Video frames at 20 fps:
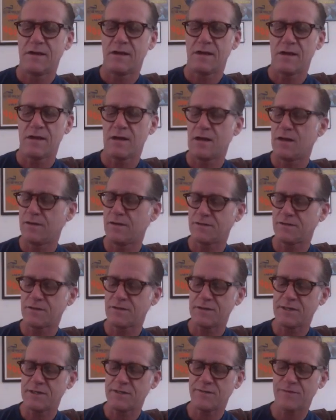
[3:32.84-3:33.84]
Um, so
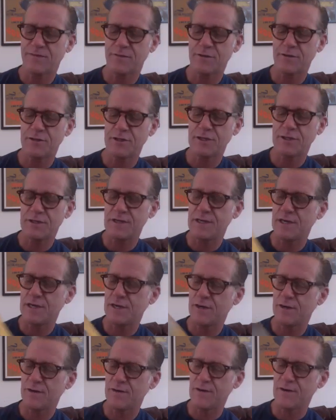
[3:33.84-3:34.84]
this version
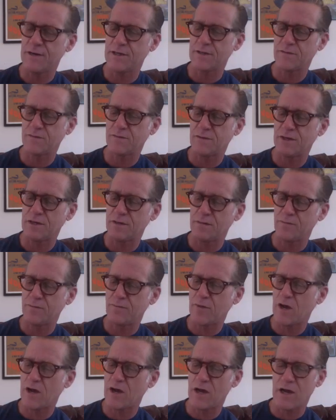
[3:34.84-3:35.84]
here is written
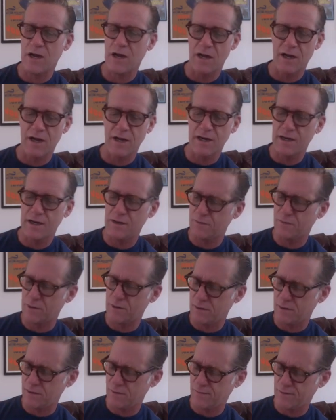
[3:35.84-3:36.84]
by, where
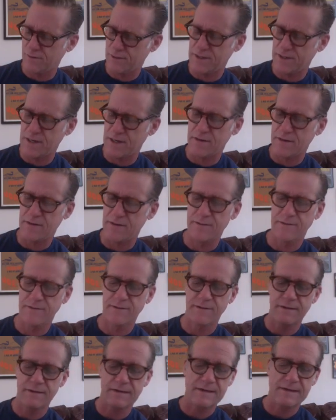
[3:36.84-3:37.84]
are we now?
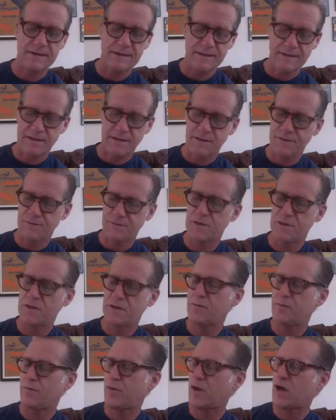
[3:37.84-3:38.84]

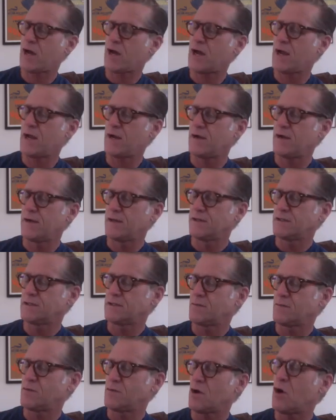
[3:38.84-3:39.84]
Written by
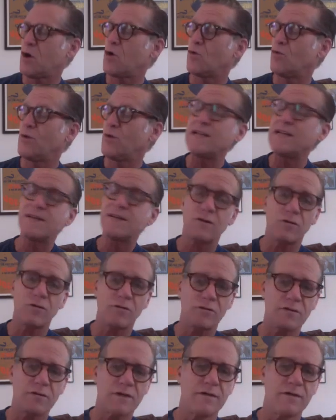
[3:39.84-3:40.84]
someone, oh,
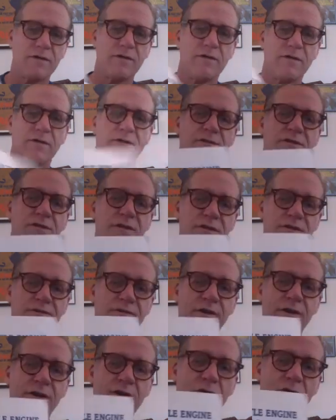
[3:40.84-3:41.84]
retold so it's a
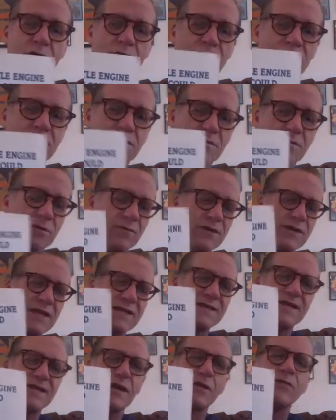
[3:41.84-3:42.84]
very old story. When they
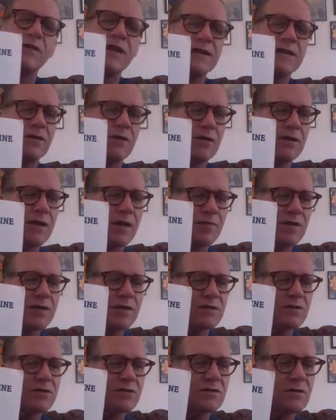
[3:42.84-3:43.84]
say retold, that
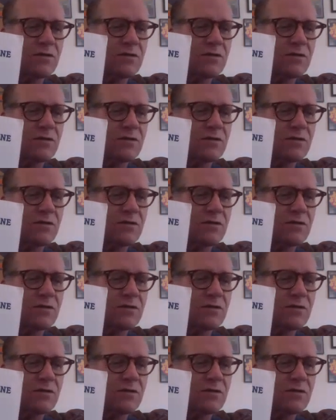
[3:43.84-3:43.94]
means it's so